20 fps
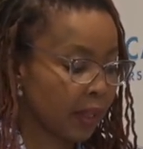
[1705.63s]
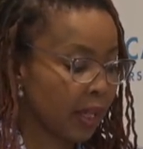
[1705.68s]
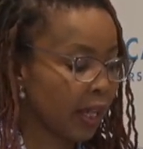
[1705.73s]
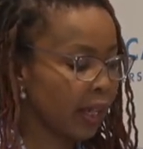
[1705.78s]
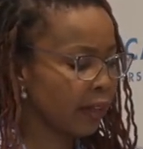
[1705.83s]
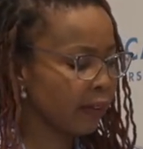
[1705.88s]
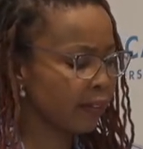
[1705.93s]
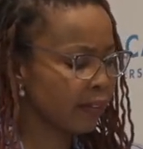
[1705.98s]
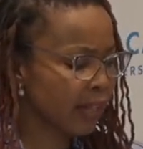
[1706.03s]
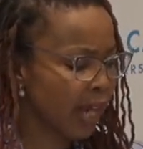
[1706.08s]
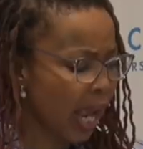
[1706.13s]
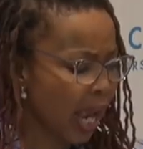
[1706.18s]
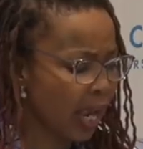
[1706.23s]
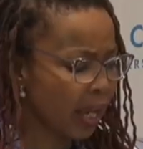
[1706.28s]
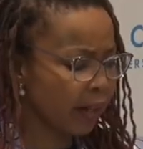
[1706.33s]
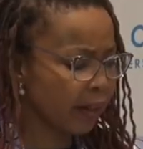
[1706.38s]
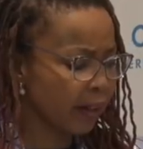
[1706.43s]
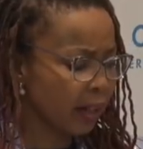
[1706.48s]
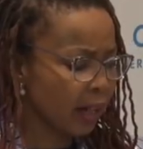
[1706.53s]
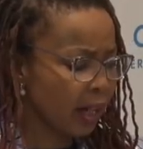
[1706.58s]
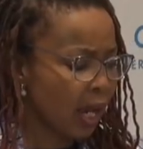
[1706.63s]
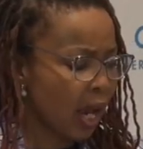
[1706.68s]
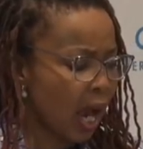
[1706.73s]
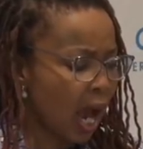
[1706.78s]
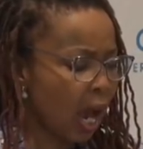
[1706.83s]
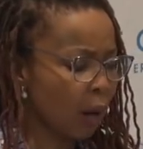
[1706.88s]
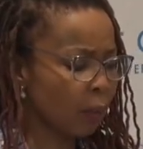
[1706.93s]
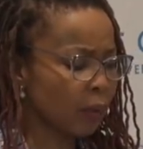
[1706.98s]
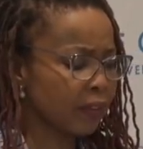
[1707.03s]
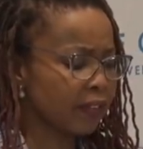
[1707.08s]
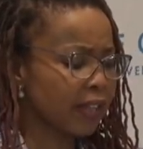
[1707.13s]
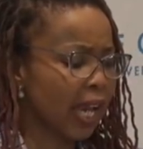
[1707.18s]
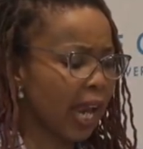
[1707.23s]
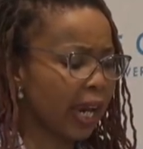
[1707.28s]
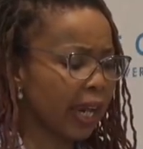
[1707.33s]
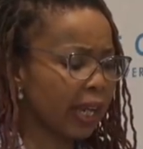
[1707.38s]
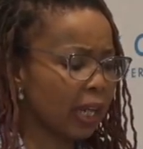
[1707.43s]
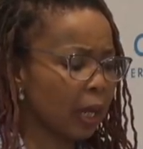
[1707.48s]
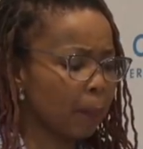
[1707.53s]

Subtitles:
Instead, I was taken